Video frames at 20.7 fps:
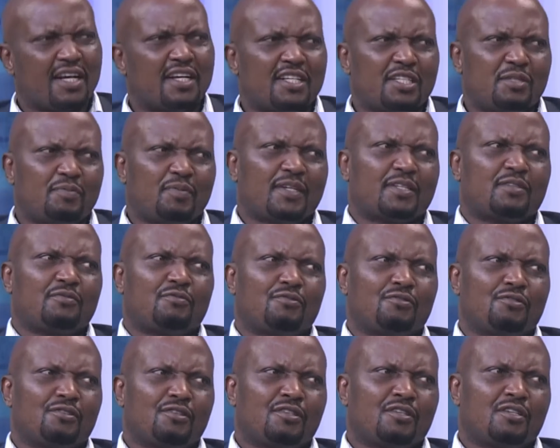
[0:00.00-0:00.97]
and respectful.
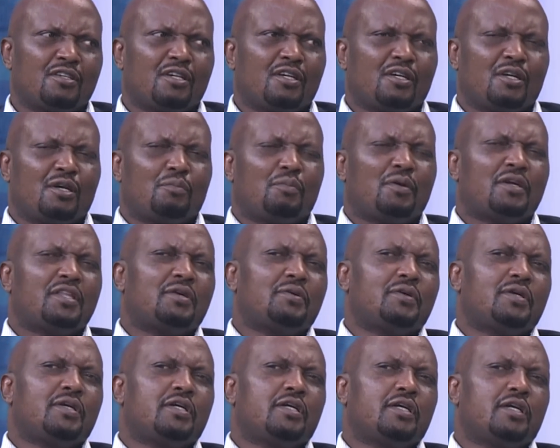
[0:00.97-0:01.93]
By the
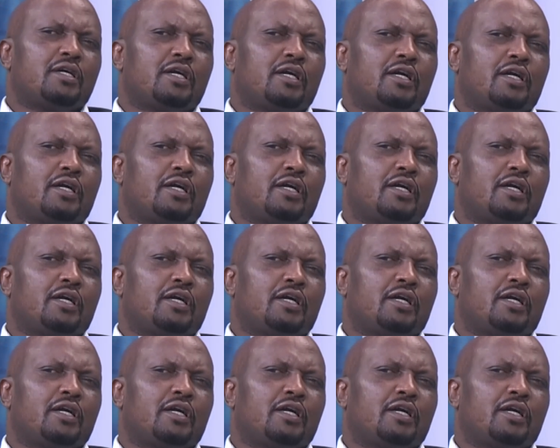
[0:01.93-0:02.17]
way,